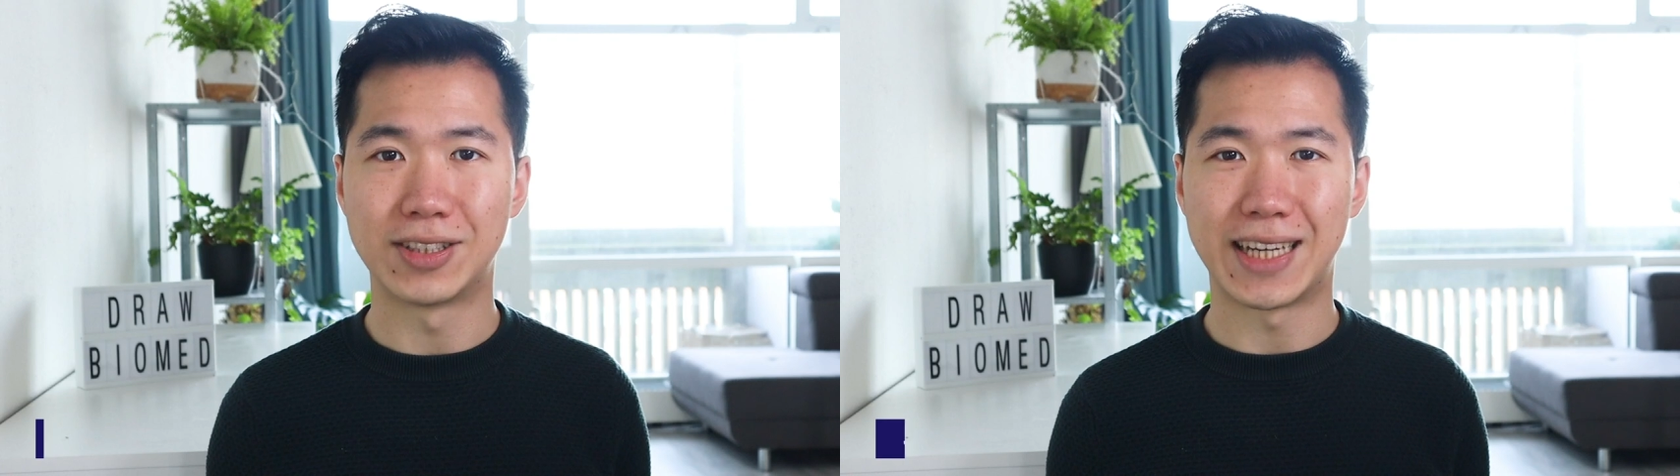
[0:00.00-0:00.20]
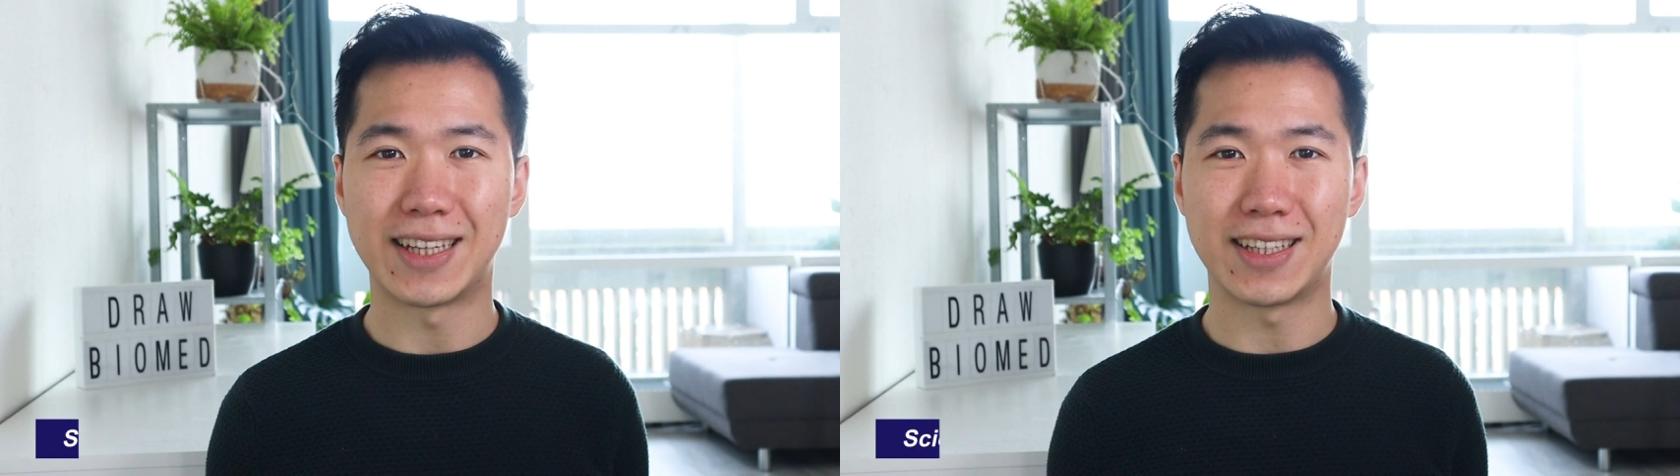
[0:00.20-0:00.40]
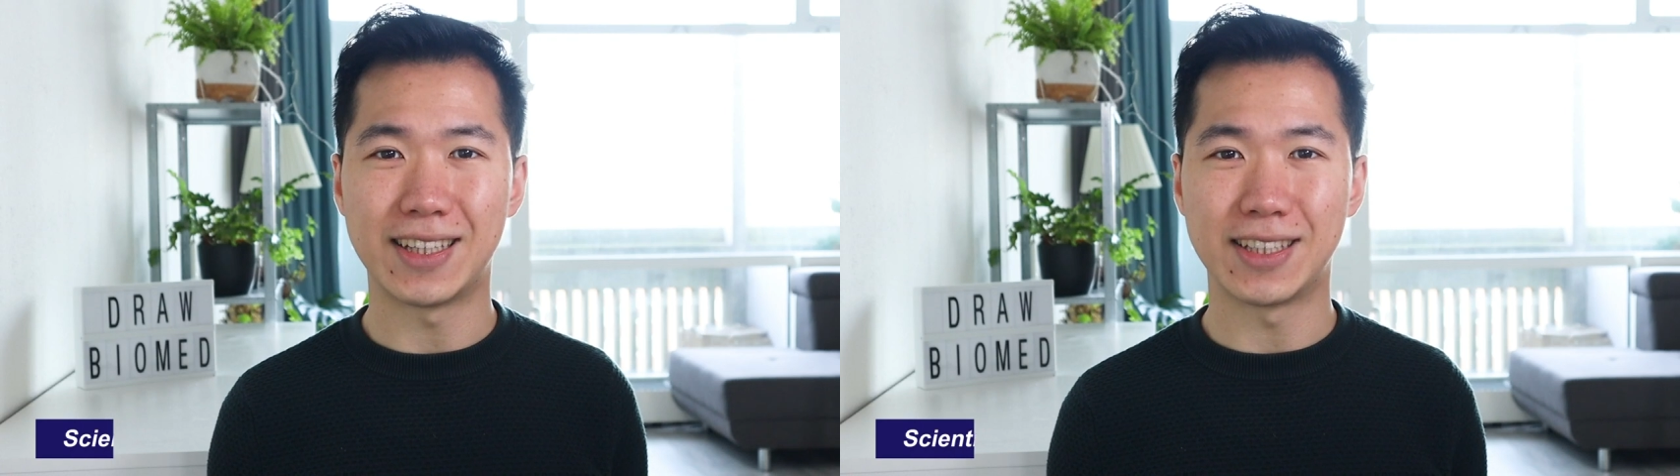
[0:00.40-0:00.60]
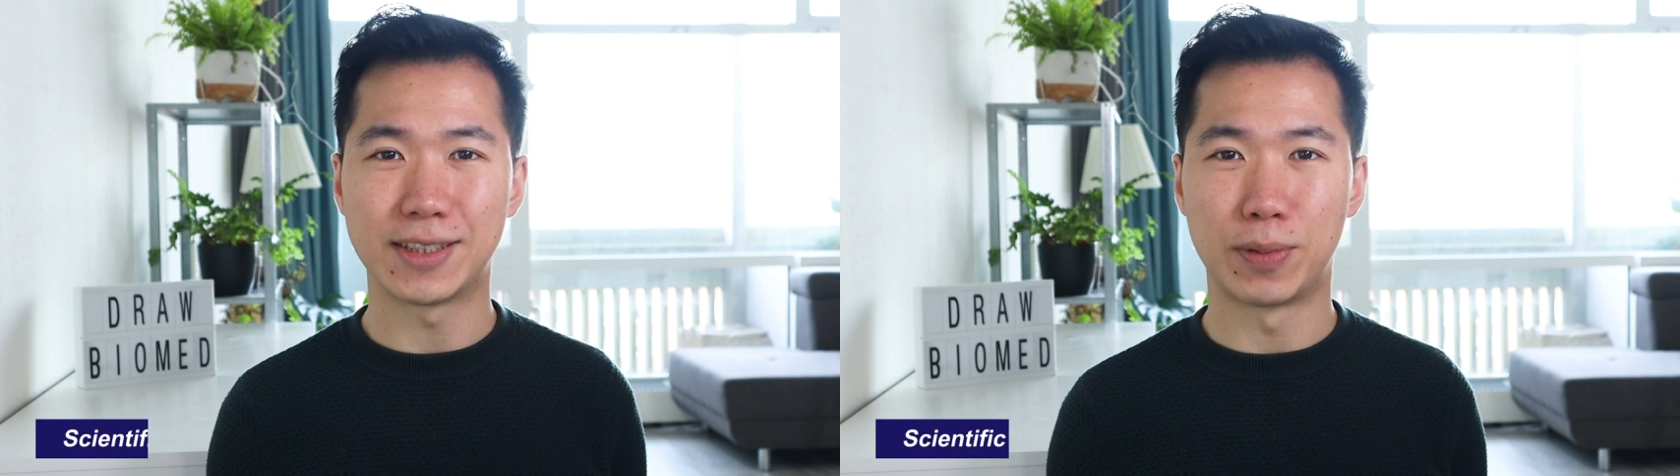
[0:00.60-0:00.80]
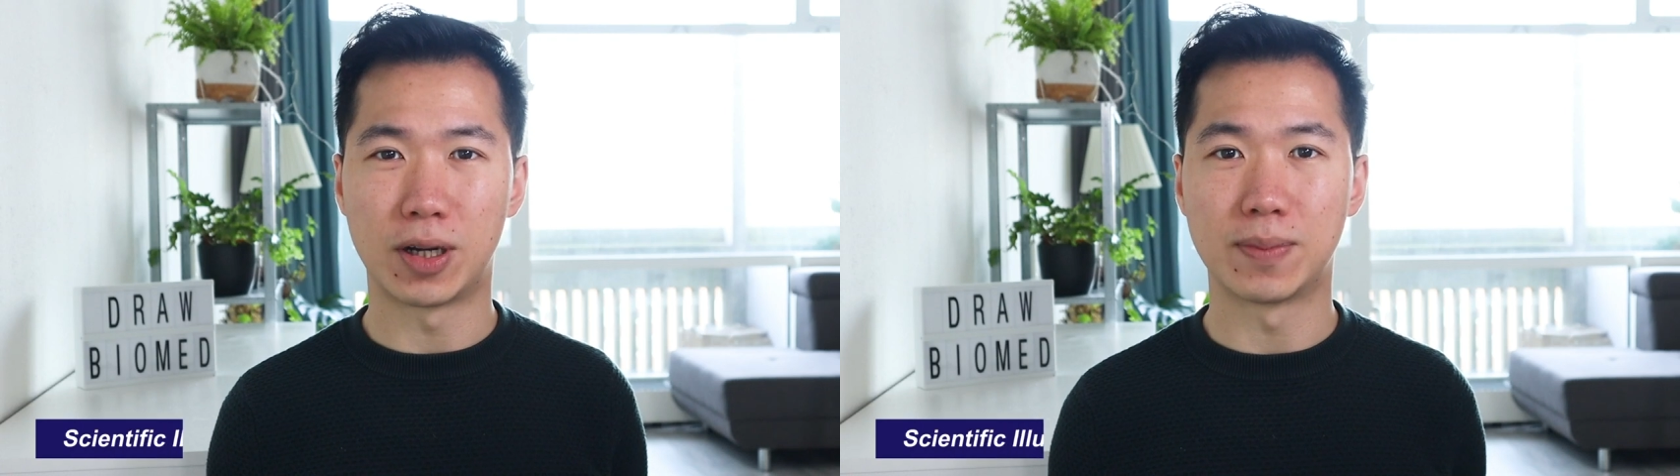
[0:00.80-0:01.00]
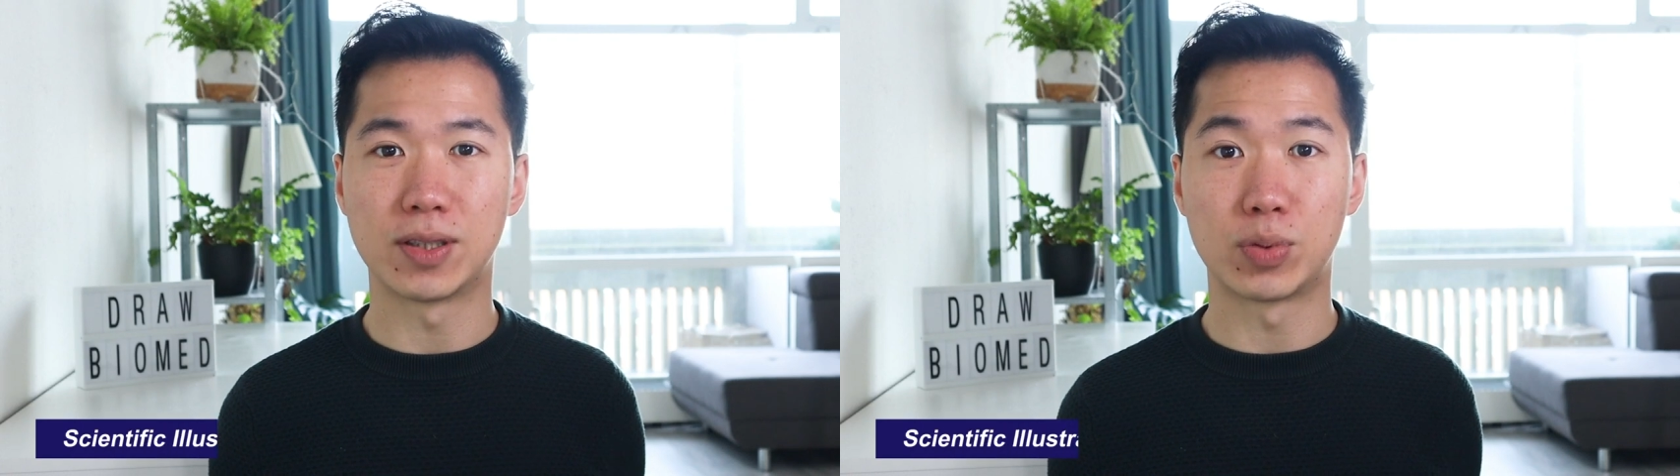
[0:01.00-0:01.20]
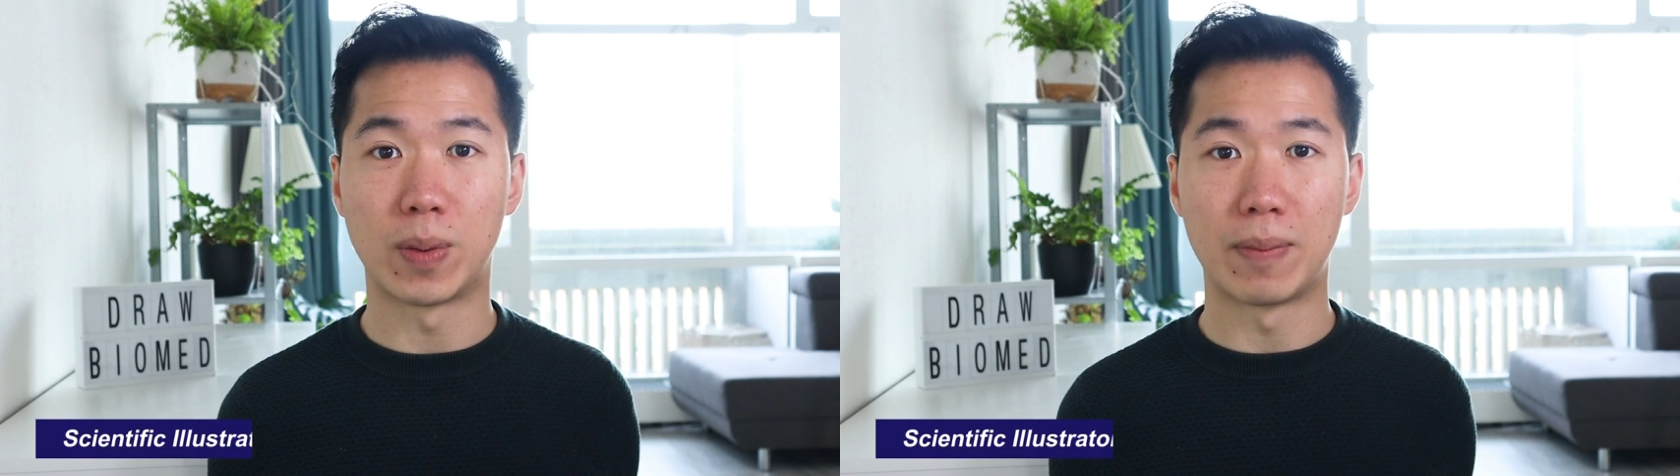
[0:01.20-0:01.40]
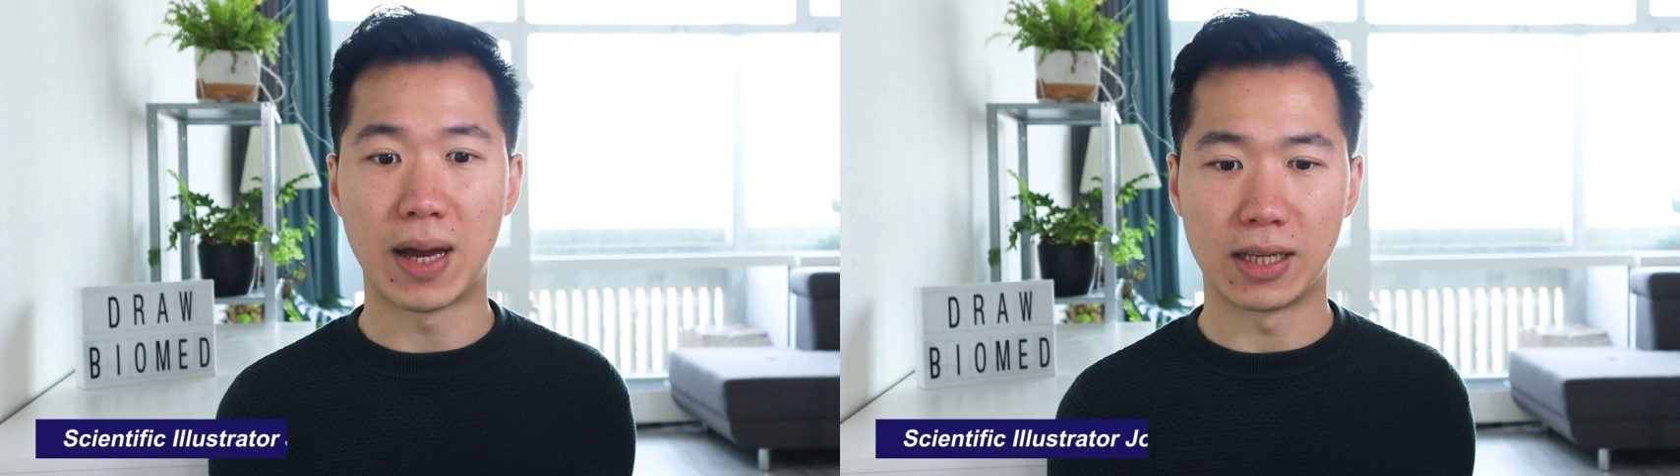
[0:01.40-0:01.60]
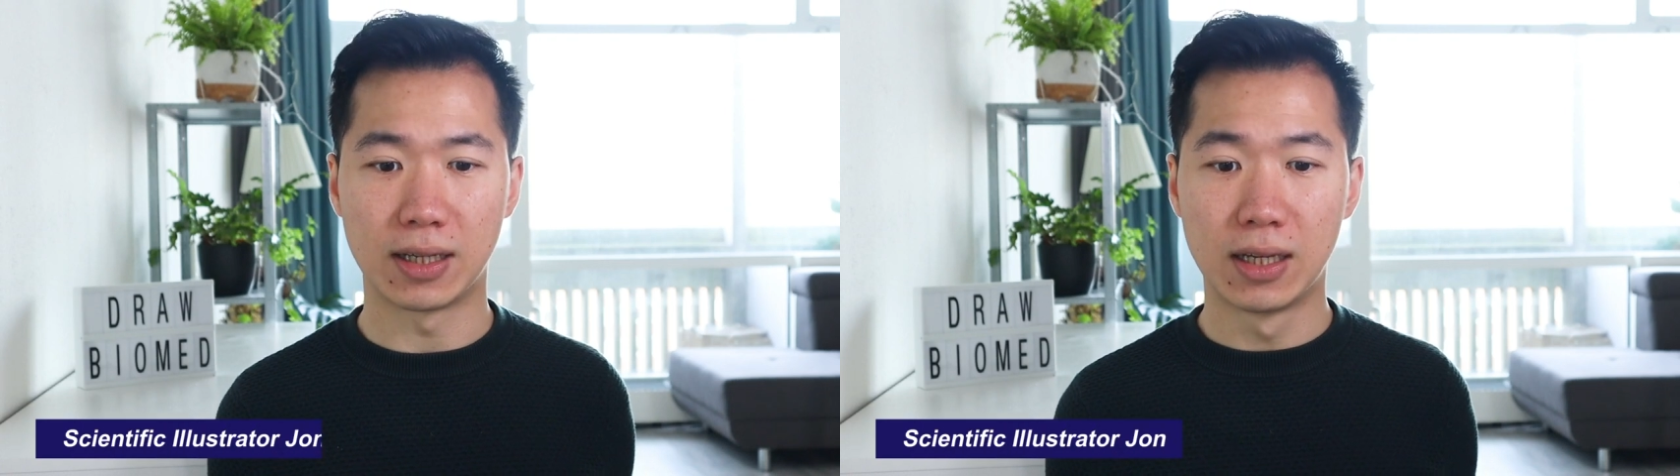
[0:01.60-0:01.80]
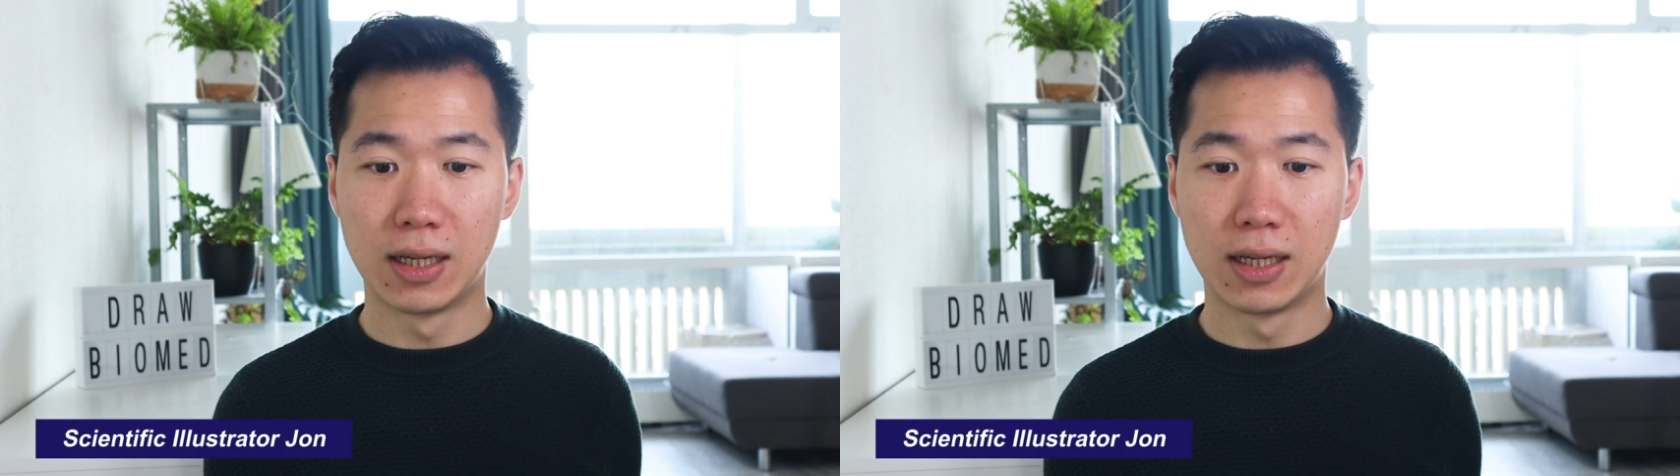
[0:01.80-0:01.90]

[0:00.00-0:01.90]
Hello scientists, welcome to Drupal Mad.